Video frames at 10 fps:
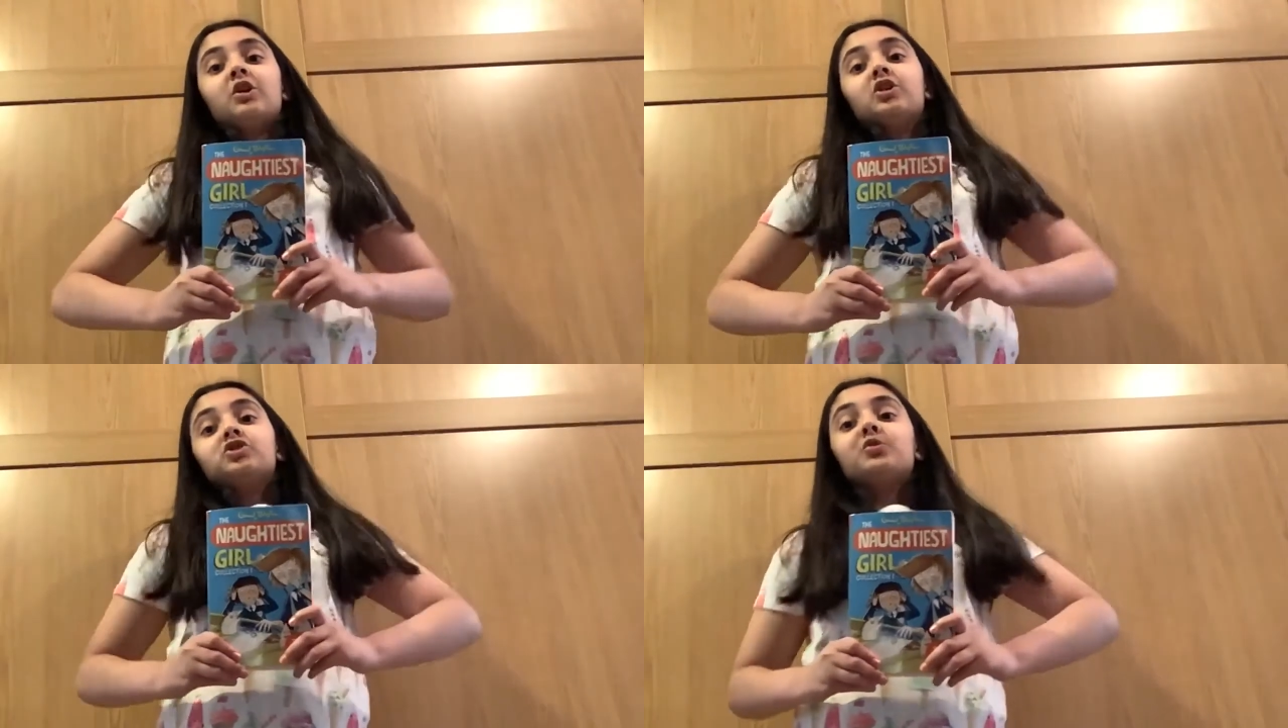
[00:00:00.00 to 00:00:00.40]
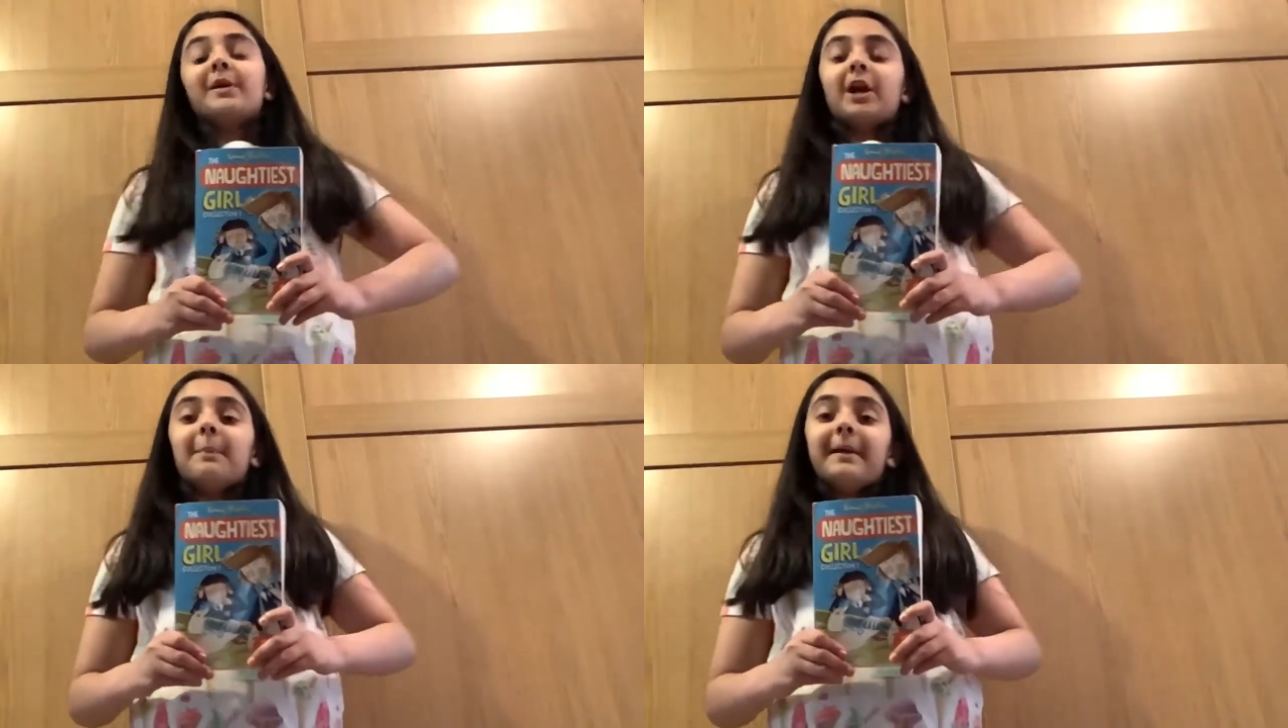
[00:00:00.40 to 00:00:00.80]
So when
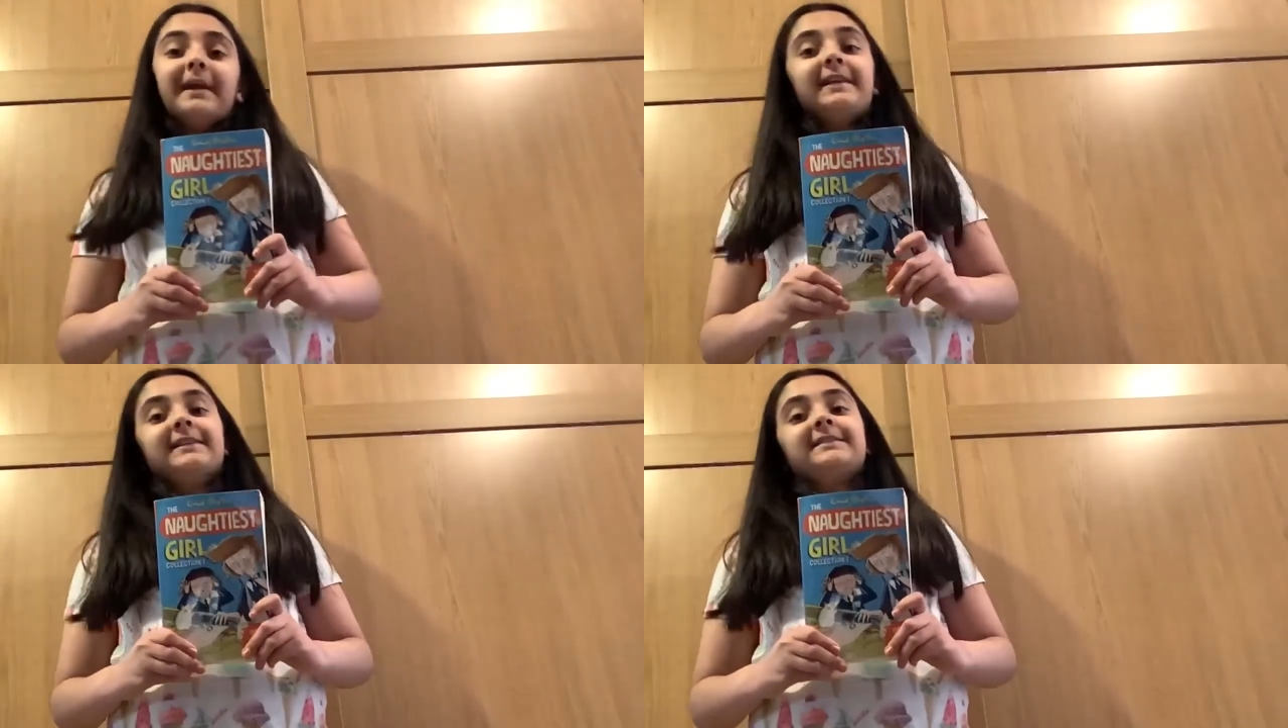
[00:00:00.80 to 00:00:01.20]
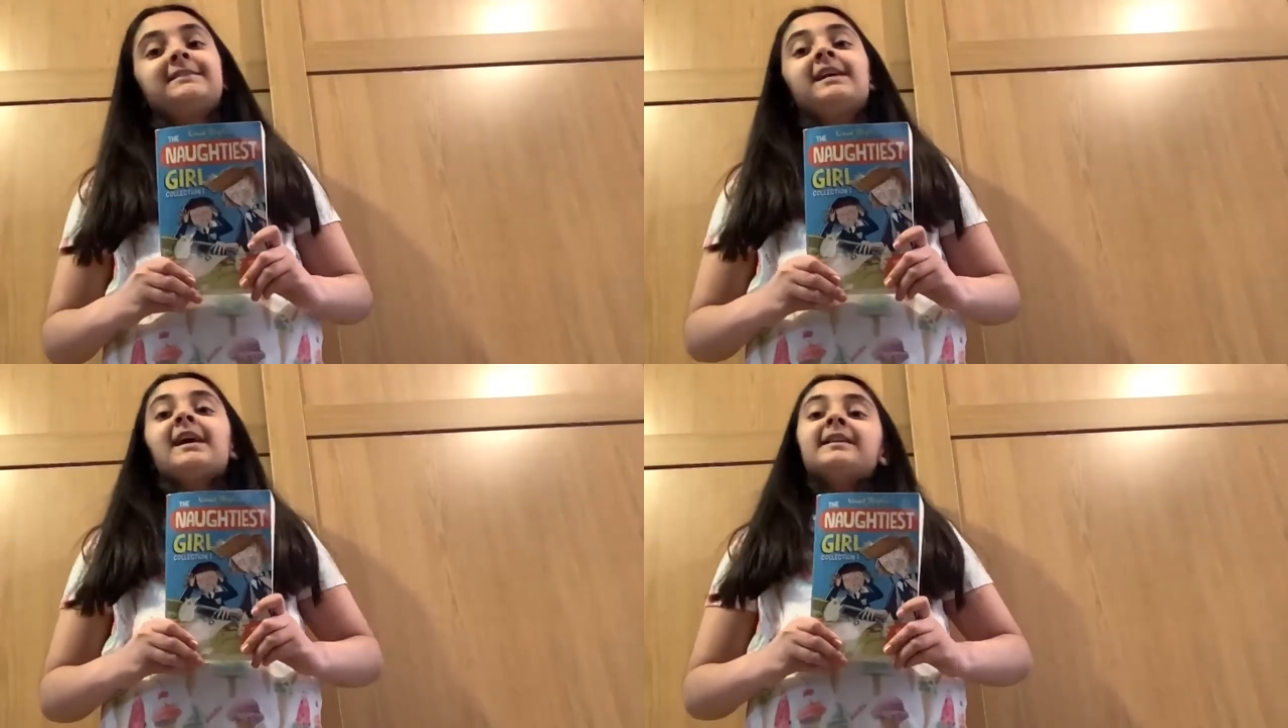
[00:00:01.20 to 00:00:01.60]
her parents
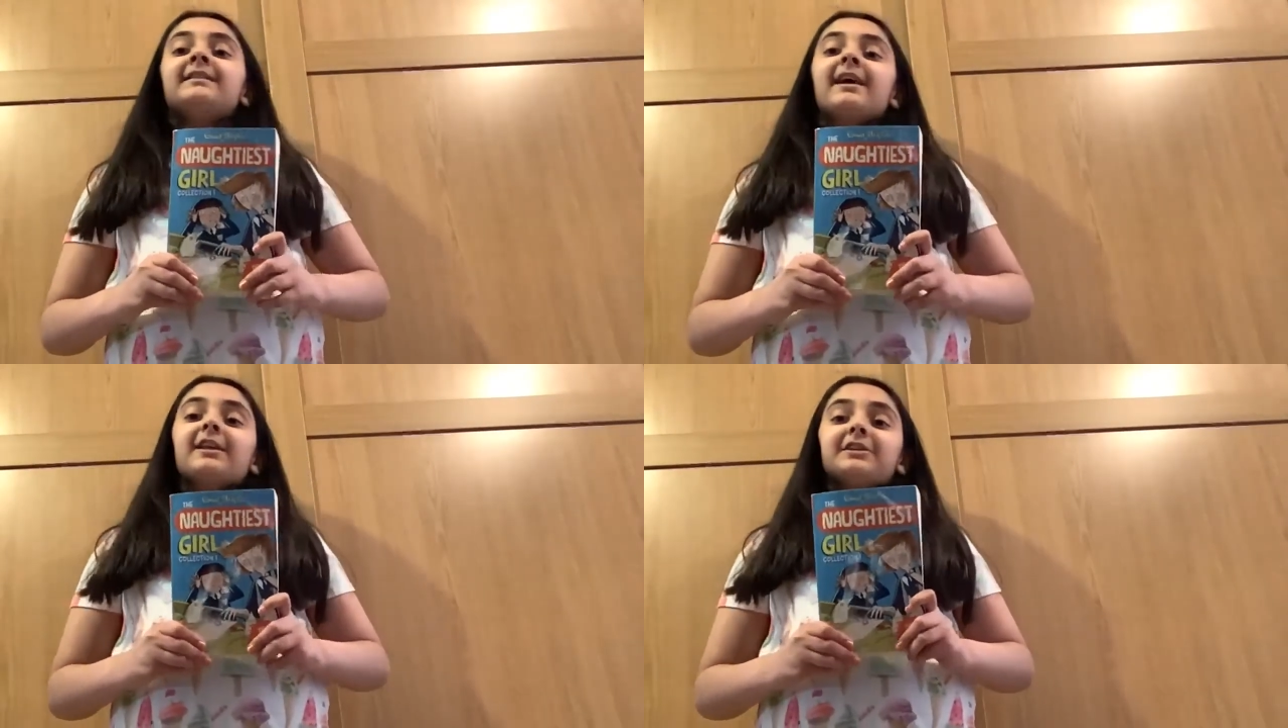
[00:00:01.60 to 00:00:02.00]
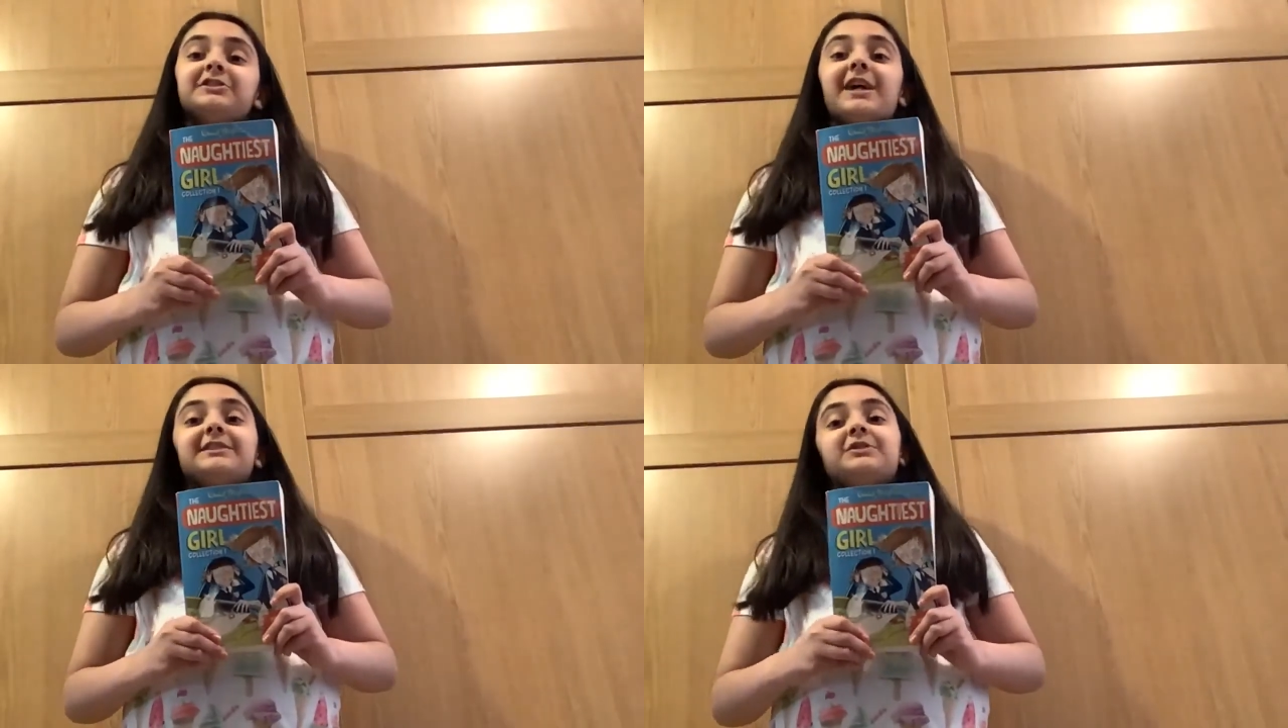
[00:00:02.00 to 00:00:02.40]
tell her she
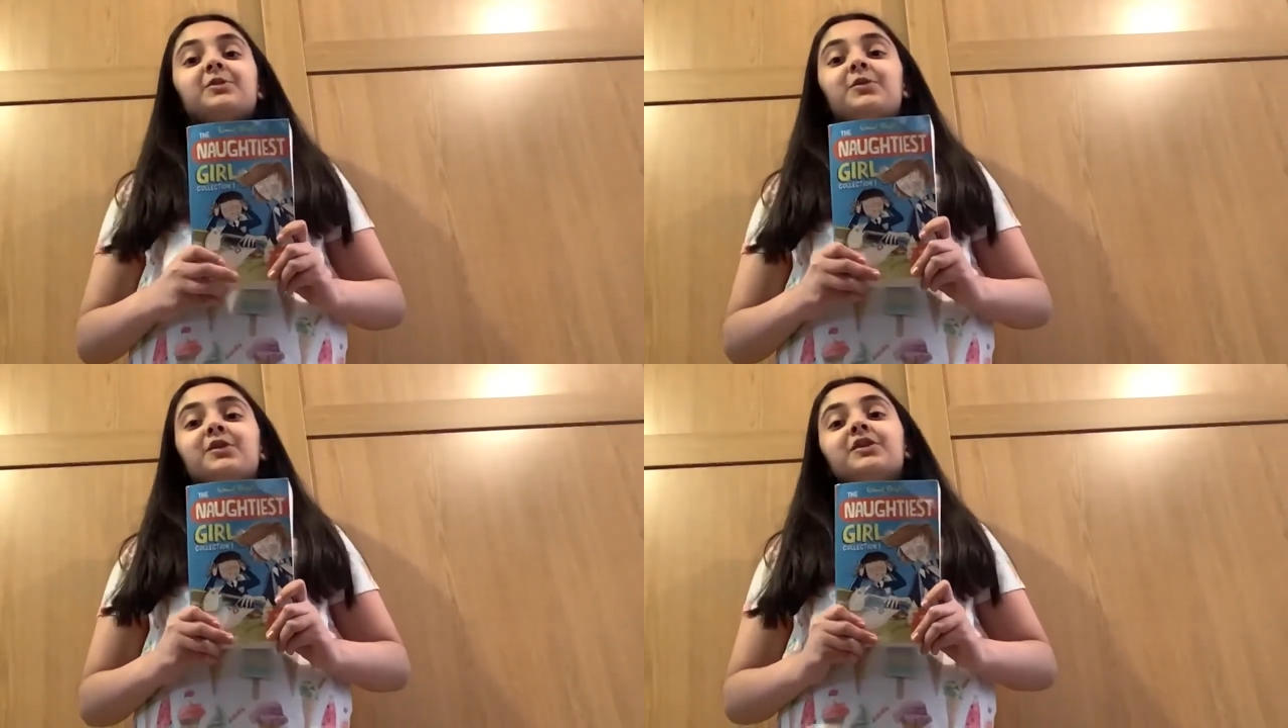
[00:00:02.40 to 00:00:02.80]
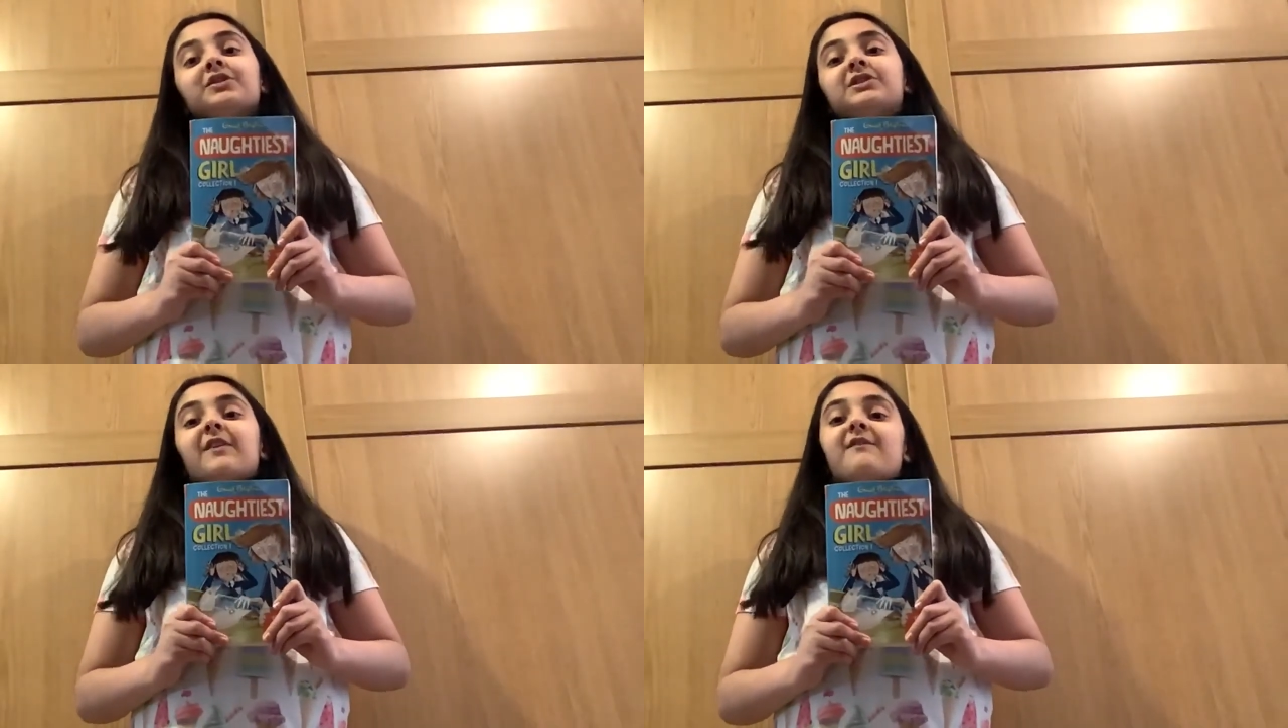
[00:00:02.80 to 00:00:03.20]
has to go
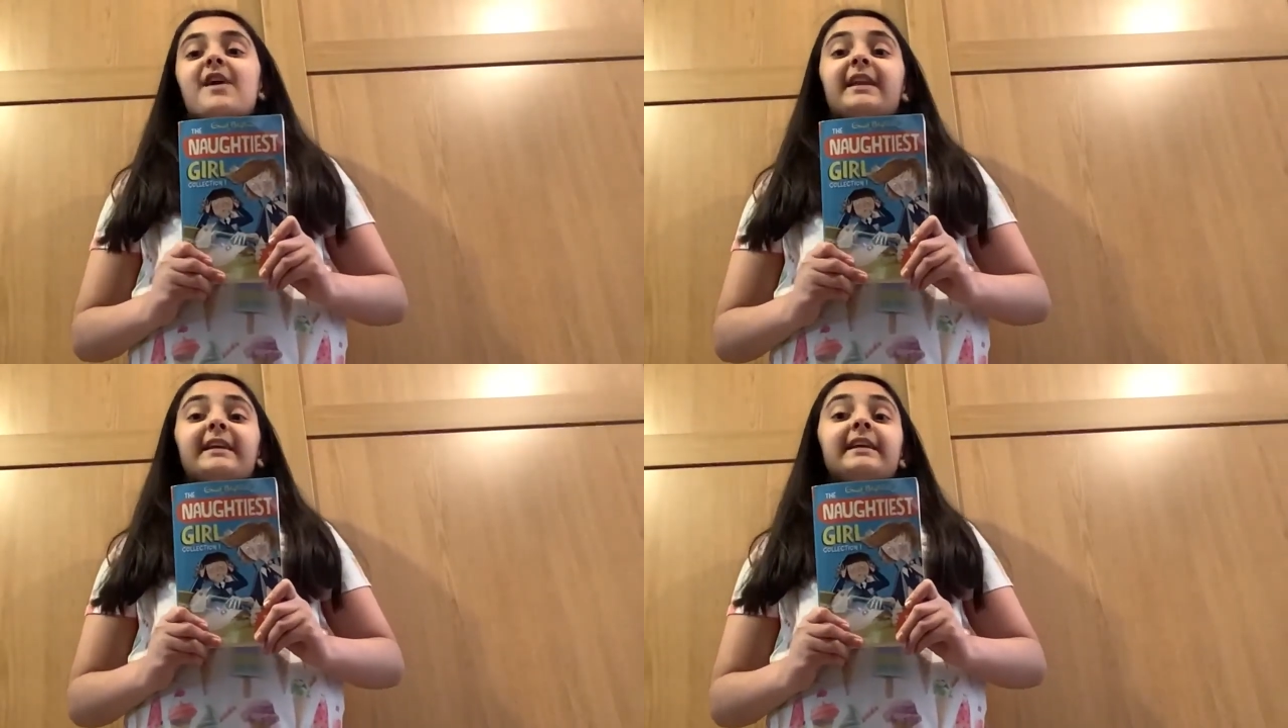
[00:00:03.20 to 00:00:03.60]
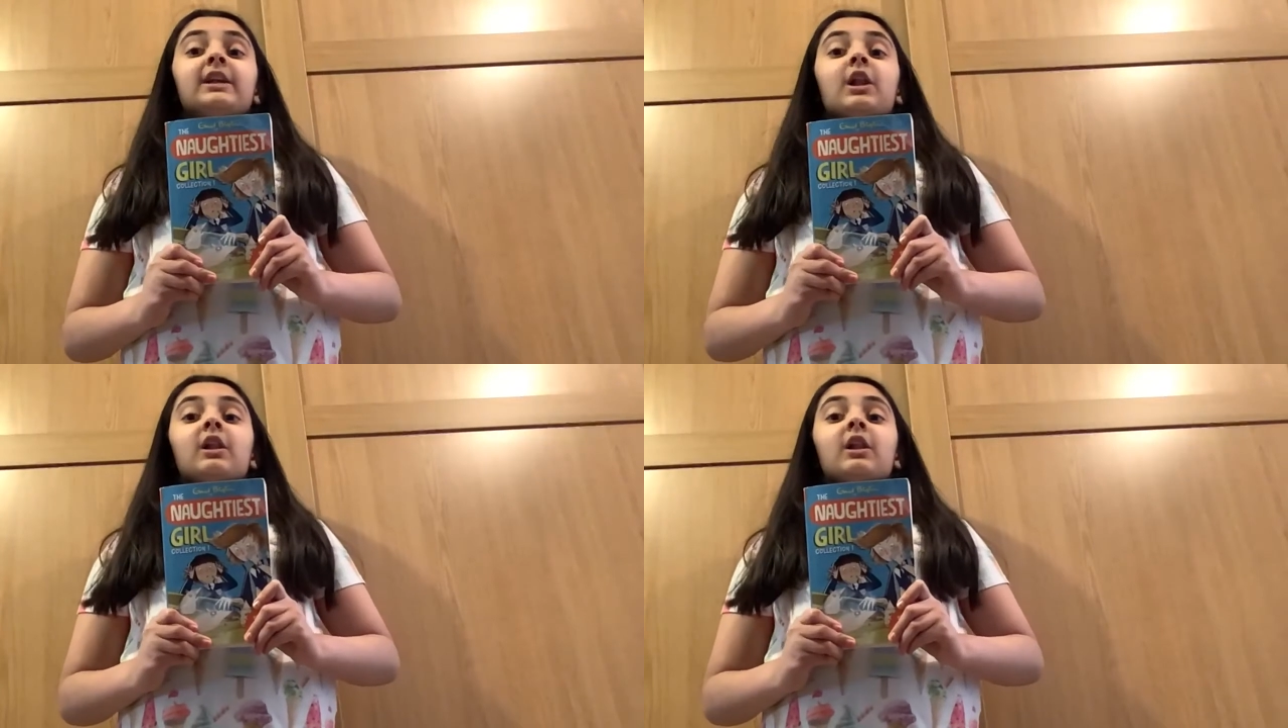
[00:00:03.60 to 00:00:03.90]
to a very